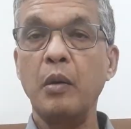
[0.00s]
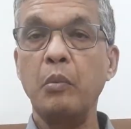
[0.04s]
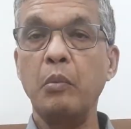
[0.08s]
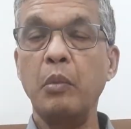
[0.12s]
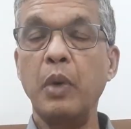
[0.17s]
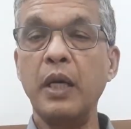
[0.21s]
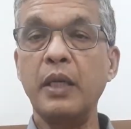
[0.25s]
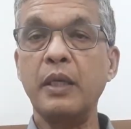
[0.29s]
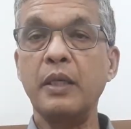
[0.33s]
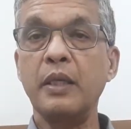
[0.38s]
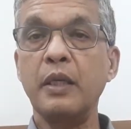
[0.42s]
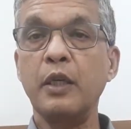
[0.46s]

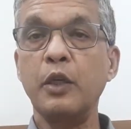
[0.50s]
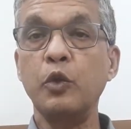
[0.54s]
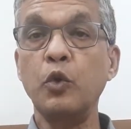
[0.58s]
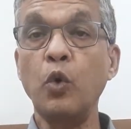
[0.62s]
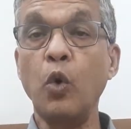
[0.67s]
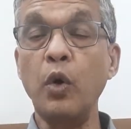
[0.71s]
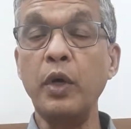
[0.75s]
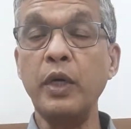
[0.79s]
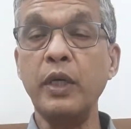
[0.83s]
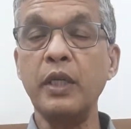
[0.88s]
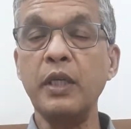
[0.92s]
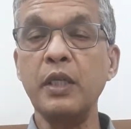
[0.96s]
But
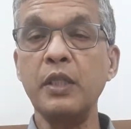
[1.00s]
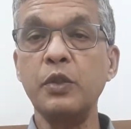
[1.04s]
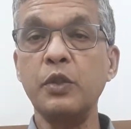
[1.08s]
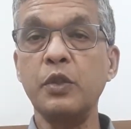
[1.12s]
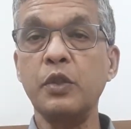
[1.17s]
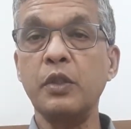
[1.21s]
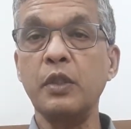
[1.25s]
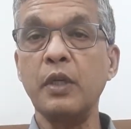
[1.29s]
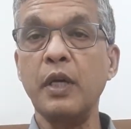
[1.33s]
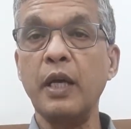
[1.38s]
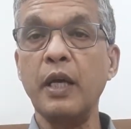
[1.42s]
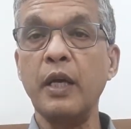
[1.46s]
though it
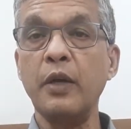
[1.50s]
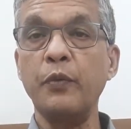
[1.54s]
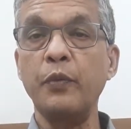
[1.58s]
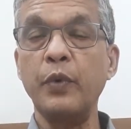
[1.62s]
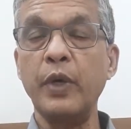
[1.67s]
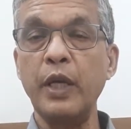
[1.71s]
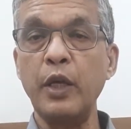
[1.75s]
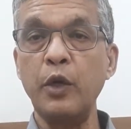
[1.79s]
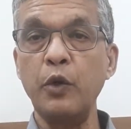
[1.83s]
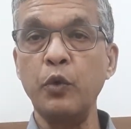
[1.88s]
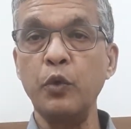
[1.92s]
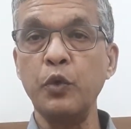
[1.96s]
is a
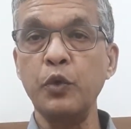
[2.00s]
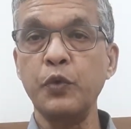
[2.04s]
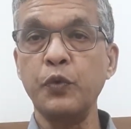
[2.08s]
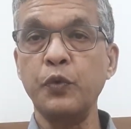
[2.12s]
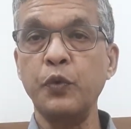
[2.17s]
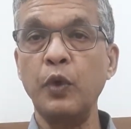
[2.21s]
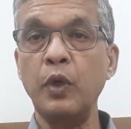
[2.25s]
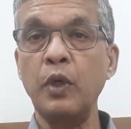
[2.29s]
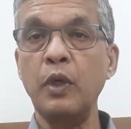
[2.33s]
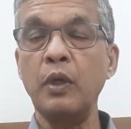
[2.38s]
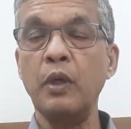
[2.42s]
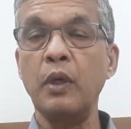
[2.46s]
very
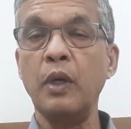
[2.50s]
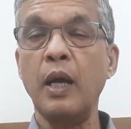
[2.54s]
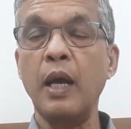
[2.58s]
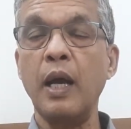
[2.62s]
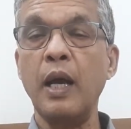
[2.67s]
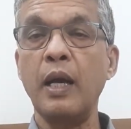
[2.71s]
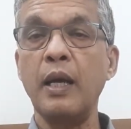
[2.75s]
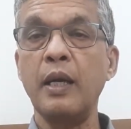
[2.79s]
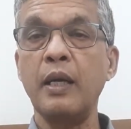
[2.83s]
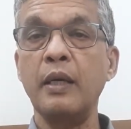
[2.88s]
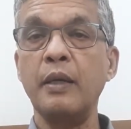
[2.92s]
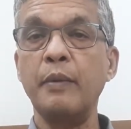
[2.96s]
useful
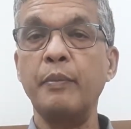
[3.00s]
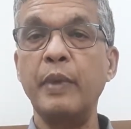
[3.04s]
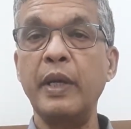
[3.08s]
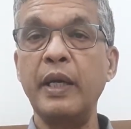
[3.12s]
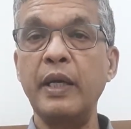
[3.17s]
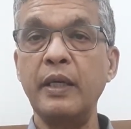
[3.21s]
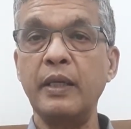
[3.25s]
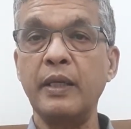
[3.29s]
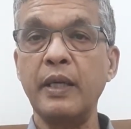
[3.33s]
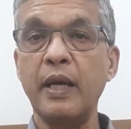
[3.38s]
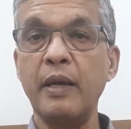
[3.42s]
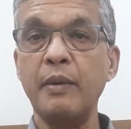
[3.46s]
and
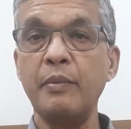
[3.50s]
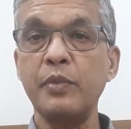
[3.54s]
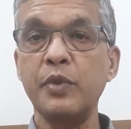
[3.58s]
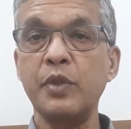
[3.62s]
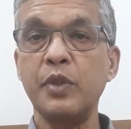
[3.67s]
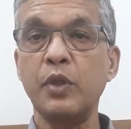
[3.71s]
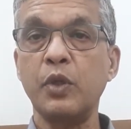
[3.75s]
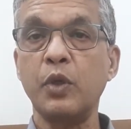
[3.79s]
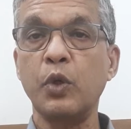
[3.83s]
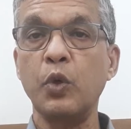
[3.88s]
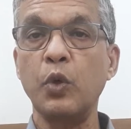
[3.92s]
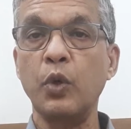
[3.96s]
many
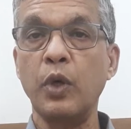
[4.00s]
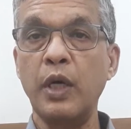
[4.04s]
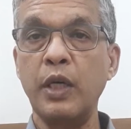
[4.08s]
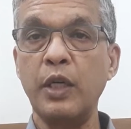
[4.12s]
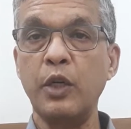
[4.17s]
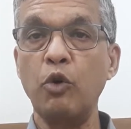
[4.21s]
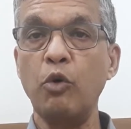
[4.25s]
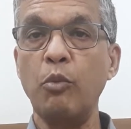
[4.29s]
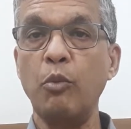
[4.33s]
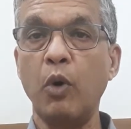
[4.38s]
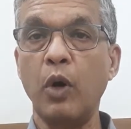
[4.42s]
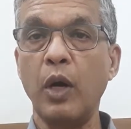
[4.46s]
times
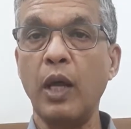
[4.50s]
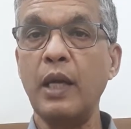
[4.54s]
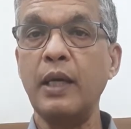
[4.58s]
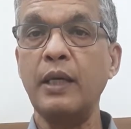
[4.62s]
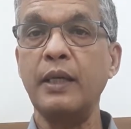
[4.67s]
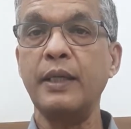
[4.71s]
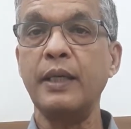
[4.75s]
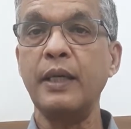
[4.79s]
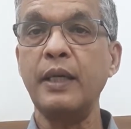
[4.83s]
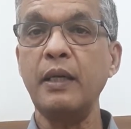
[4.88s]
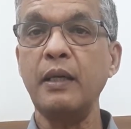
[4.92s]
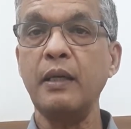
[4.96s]
curative
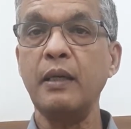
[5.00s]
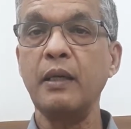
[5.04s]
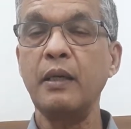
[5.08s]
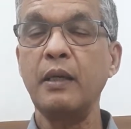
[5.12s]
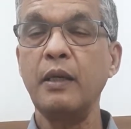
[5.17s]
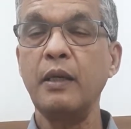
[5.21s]
modality,